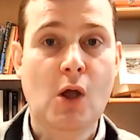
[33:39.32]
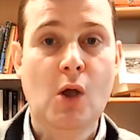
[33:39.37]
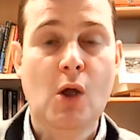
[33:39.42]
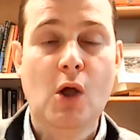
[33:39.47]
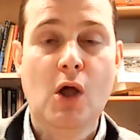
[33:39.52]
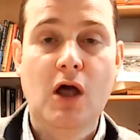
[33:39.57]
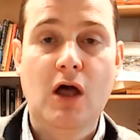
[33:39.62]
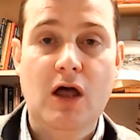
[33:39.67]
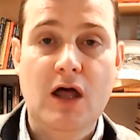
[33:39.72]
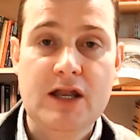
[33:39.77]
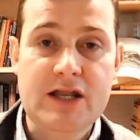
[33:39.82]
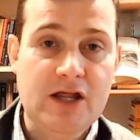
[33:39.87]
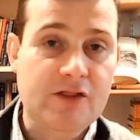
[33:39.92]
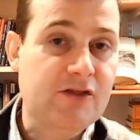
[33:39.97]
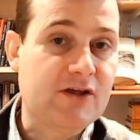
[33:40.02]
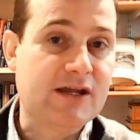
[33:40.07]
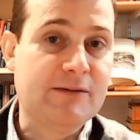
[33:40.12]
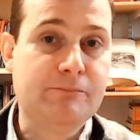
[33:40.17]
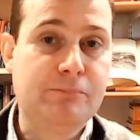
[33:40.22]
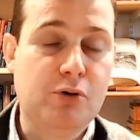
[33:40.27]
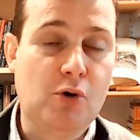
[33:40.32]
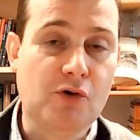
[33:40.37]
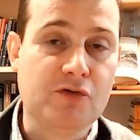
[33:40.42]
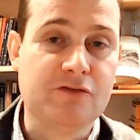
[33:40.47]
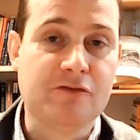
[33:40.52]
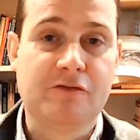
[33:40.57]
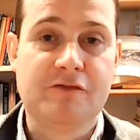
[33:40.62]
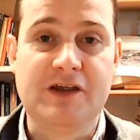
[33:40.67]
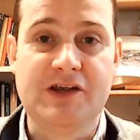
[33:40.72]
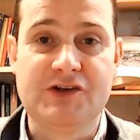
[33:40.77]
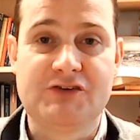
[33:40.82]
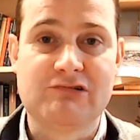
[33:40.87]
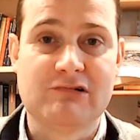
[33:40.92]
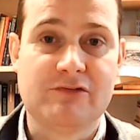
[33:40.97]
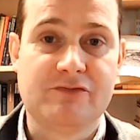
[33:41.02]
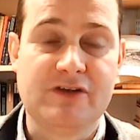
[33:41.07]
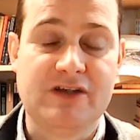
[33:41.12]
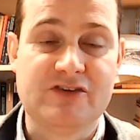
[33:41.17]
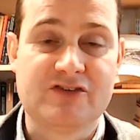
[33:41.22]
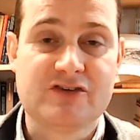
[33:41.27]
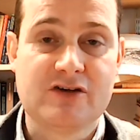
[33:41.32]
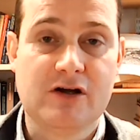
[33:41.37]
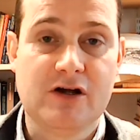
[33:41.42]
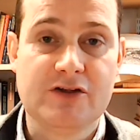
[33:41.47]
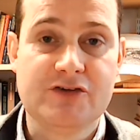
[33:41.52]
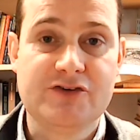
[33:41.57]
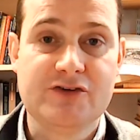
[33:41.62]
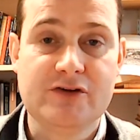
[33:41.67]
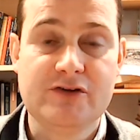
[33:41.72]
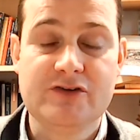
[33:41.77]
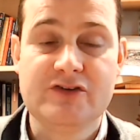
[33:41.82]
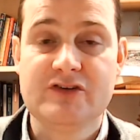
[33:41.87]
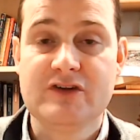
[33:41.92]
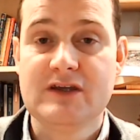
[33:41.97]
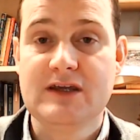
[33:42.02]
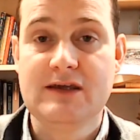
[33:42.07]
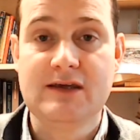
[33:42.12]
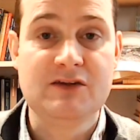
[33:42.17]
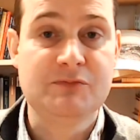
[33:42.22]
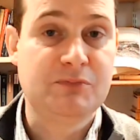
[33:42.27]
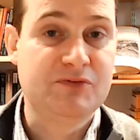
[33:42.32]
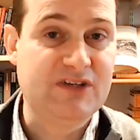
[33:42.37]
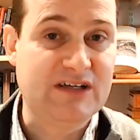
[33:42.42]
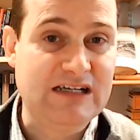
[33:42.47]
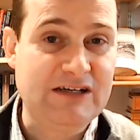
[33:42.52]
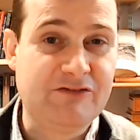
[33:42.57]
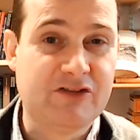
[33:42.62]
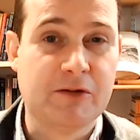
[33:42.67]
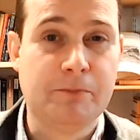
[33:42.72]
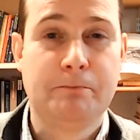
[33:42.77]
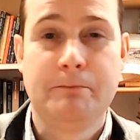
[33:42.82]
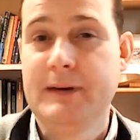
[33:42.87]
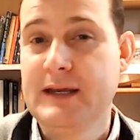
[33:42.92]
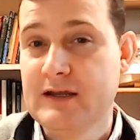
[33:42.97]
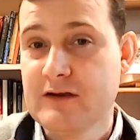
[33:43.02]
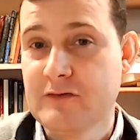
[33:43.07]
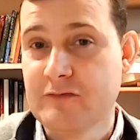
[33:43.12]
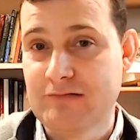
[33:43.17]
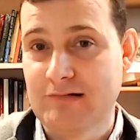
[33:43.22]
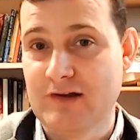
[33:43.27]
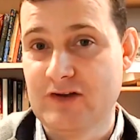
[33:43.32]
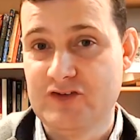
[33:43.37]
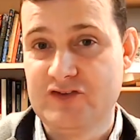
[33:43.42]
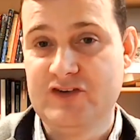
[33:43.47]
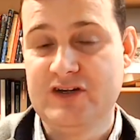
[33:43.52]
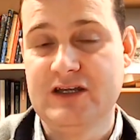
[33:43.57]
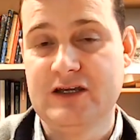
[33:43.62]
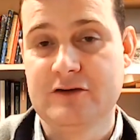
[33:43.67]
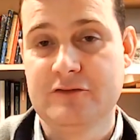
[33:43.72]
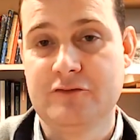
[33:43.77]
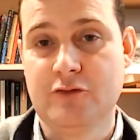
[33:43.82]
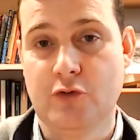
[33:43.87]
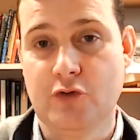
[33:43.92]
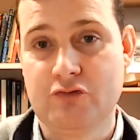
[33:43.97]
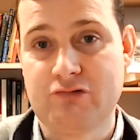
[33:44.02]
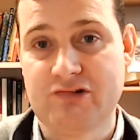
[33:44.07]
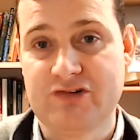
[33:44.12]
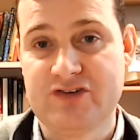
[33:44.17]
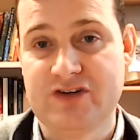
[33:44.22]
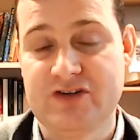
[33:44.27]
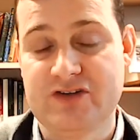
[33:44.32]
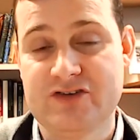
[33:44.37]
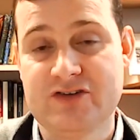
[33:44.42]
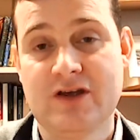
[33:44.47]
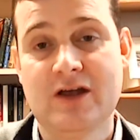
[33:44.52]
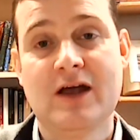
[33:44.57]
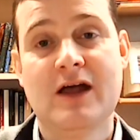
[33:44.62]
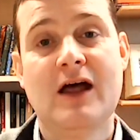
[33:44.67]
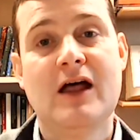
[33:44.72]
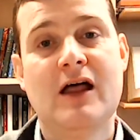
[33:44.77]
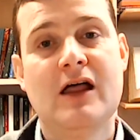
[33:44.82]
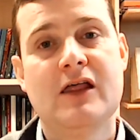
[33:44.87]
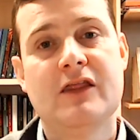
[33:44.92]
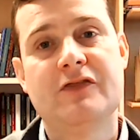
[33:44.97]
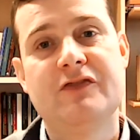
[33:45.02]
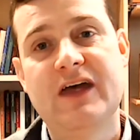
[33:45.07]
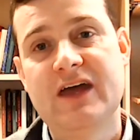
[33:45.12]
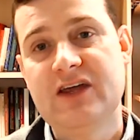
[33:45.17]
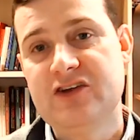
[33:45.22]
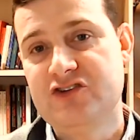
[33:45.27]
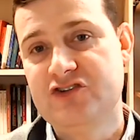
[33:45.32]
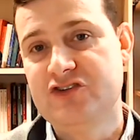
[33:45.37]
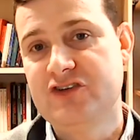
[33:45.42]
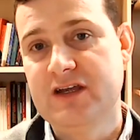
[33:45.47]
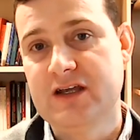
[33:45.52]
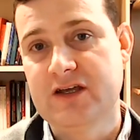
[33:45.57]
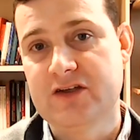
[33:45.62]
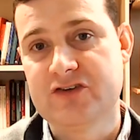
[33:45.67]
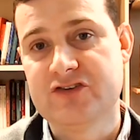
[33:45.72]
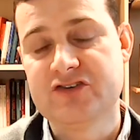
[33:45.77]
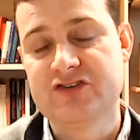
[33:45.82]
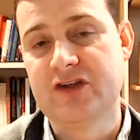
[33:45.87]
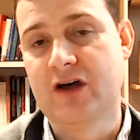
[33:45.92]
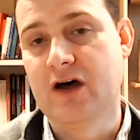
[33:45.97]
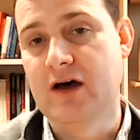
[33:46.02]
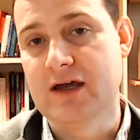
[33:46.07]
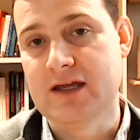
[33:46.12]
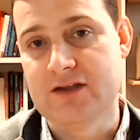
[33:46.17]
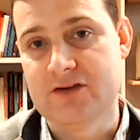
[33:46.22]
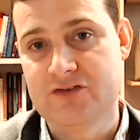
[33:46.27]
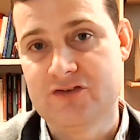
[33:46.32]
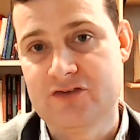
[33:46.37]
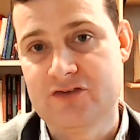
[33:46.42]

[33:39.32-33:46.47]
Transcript: Another important feature of these castles is, particularly for the big frontier fortresses, their sheer size.